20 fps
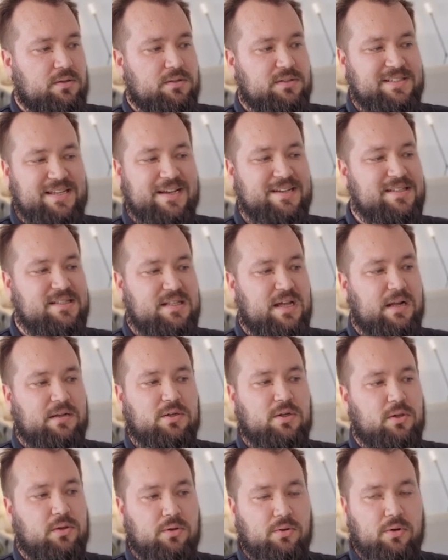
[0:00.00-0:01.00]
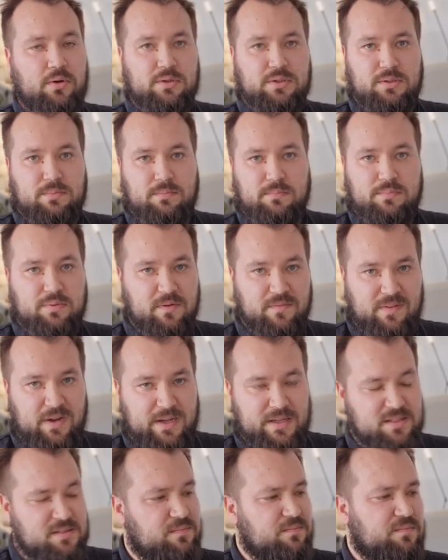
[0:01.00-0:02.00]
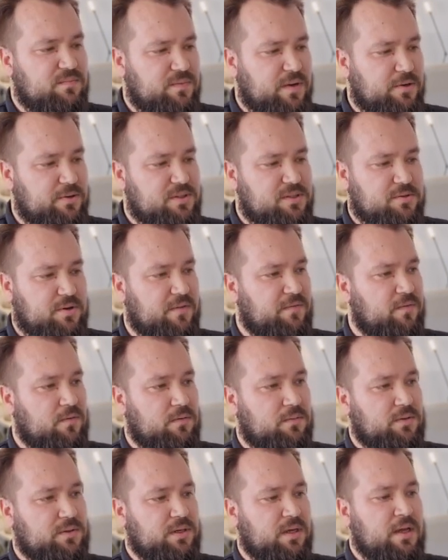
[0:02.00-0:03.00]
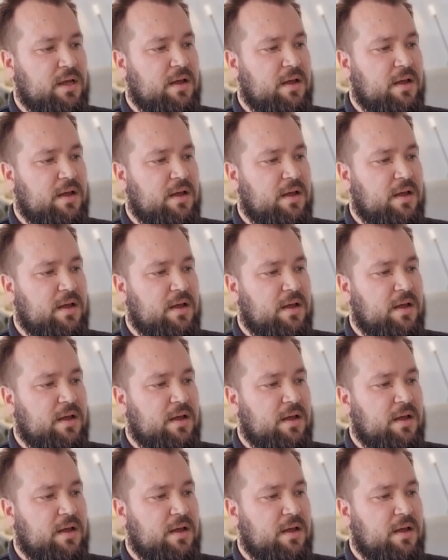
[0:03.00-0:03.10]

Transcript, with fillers: text that Claude provides. Very straightforward.